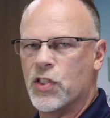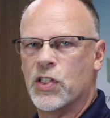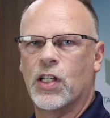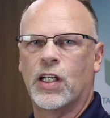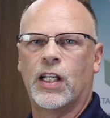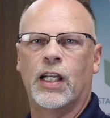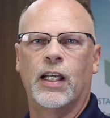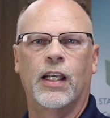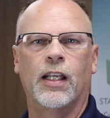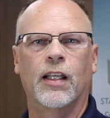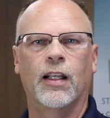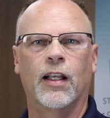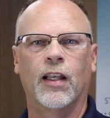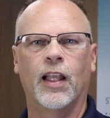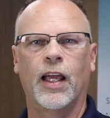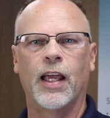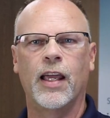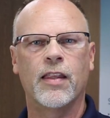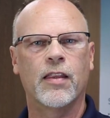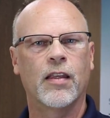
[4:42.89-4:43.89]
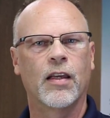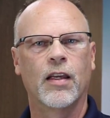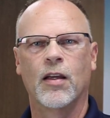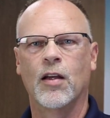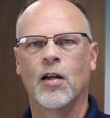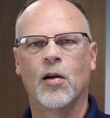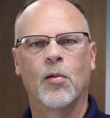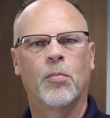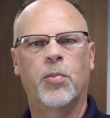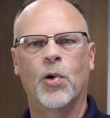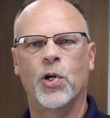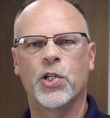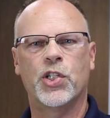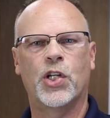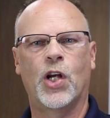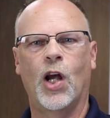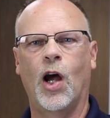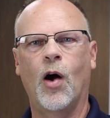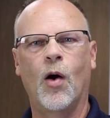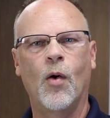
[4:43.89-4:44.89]
stick it in the lathe, push
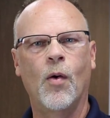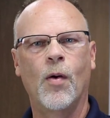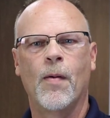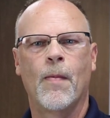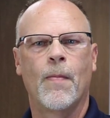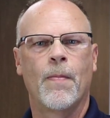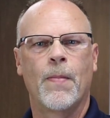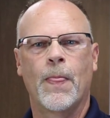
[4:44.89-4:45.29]
go,